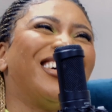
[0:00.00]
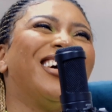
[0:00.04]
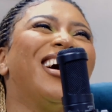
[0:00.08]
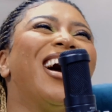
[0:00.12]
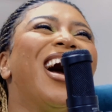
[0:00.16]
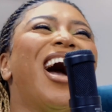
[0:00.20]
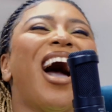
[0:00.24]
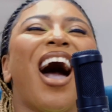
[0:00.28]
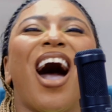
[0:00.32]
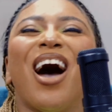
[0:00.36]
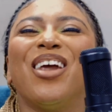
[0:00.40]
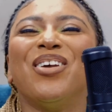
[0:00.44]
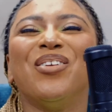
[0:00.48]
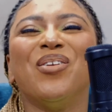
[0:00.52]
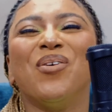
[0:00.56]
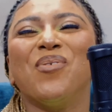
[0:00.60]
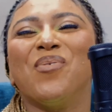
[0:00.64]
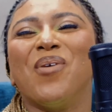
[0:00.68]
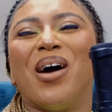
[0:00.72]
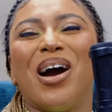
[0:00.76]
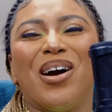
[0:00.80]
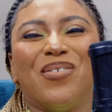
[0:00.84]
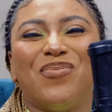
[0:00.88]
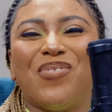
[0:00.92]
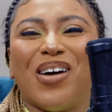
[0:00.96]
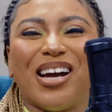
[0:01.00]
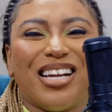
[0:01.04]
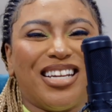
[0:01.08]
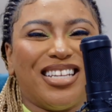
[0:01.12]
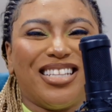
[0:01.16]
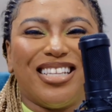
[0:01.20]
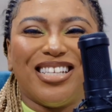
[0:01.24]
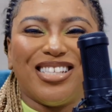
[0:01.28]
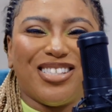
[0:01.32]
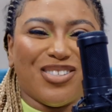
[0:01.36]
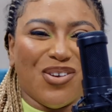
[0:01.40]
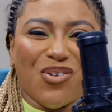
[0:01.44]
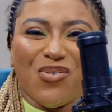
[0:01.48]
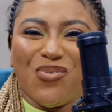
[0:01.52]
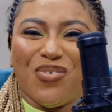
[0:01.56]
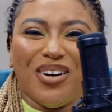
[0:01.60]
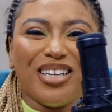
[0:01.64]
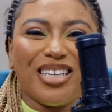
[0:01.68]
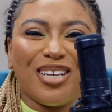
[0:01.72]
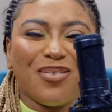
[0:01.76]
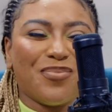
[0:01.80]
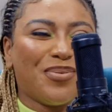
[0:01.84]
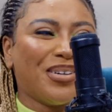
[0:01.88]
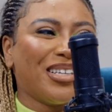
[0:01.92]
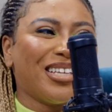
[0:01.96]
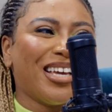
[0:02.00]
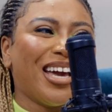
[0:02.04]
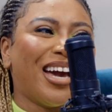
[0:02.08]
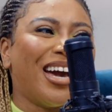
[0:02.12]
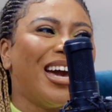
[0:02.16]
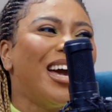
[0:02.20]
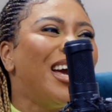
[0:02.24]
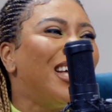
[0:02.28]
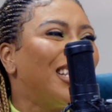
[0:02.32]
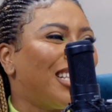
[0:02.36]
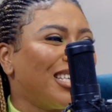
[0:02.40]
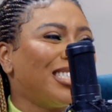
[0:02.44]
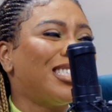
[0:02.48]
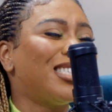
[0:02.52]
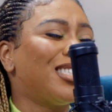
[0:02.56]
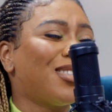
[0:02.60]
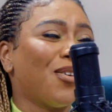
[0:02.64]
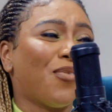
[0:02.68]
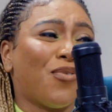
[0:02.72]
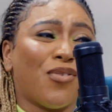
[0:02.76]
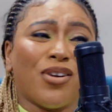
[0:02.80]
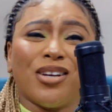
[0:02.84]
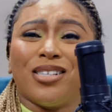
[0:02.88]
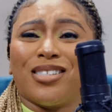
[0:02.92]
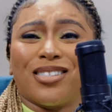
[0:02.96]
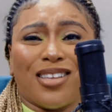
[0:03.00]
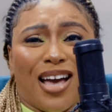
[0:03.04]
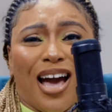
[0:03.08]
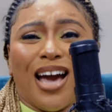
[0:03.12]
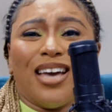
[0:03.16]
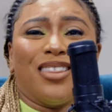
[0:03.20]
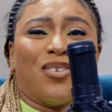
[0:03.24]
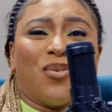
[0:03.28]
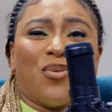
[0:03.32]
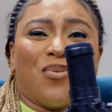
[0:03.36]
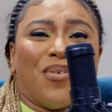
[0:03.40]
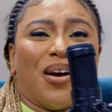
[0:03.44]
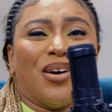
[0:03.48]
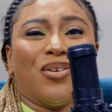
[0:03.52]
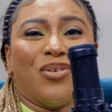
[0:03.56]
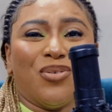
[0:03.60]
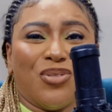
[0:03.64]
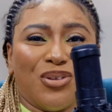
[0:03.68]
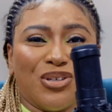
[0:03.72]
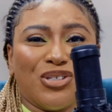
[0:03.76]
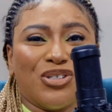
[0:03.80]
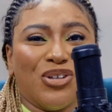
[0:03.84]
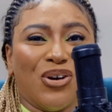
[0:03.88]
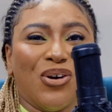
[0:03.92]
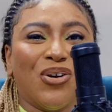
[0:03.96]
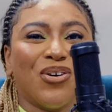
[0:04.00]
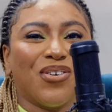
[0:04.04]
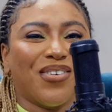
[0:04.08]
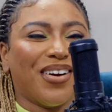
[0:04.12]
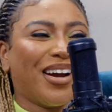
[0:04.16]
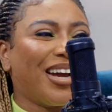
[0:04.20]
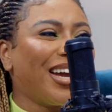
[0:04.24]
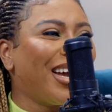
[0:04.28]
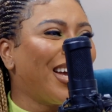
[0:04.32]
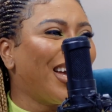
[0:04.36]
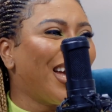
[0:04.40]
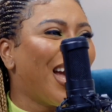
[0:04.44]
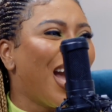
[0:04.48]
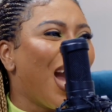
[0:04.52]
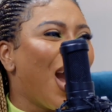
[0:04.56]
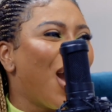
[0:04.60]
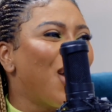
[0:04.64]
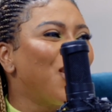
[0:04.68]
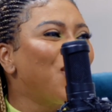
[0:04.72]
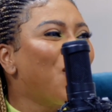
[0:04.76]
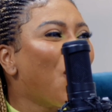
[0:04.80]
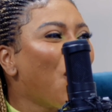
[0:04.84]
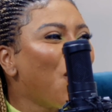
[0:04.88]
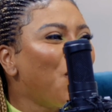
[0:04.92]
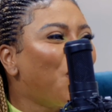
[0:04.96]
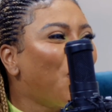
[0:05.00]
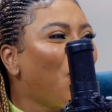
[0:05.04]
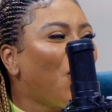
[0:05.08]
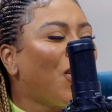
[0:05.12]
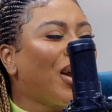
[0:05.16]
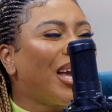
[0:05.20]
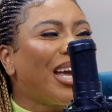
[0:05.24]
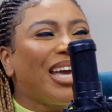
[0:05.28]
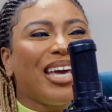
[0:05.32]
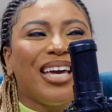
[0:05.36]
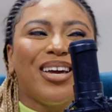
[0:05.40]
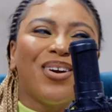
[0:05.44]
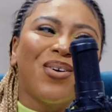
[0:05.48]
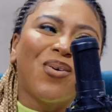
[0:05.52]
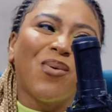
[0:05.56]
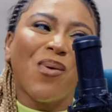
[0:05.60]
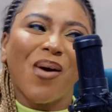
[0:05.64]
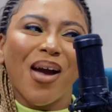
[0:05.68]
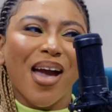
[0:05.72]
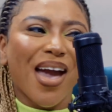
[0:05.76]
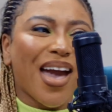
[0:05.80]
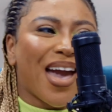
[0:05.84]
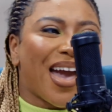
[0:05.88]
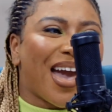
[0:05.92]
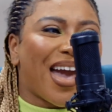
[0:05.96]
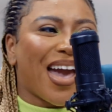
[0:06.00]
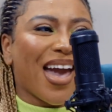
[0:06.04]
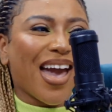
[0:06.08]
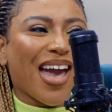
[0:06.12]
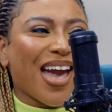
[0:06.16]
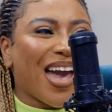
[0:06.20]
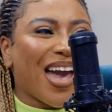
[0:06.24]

I don't know why I'm finding this so funny, but yeah, this is the first guy that we've had on the show, right? Noble Igwe.